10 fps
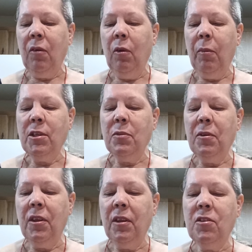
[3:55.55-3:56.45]
It reminds
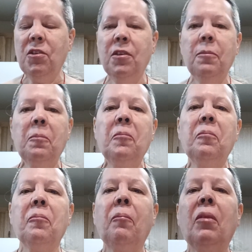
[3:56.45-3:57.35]
me of the instant
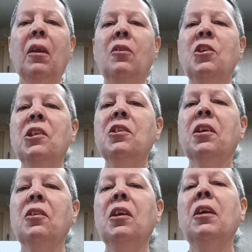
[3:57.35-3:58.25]

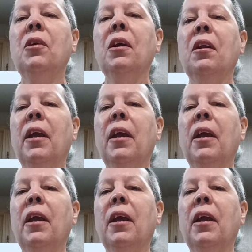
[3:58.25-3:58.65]
ginseng tea you get